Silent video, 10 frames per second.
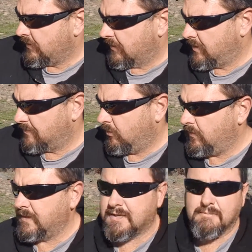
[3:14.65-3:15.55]
Now, when I bought
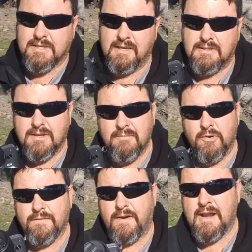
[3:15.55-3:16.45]
this M6, I
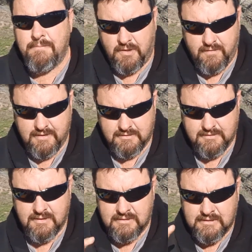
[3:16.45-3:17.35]
bought it for a couple of reasons.